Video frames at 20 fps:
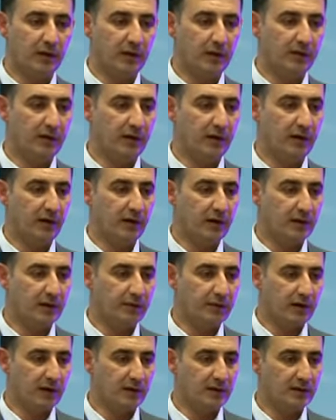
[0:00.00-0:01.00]
in the
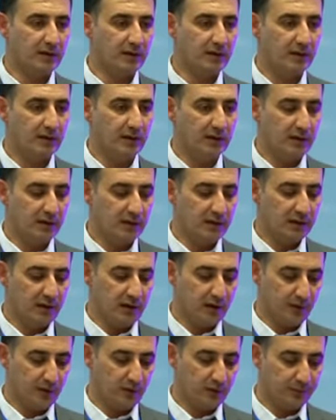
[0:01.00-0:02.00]
reference
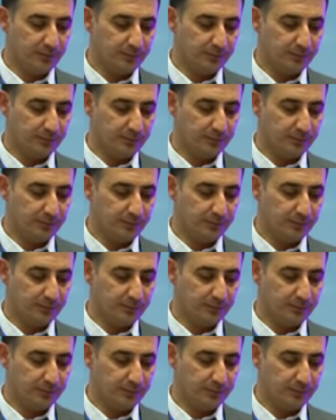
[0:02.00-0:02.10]
scenario.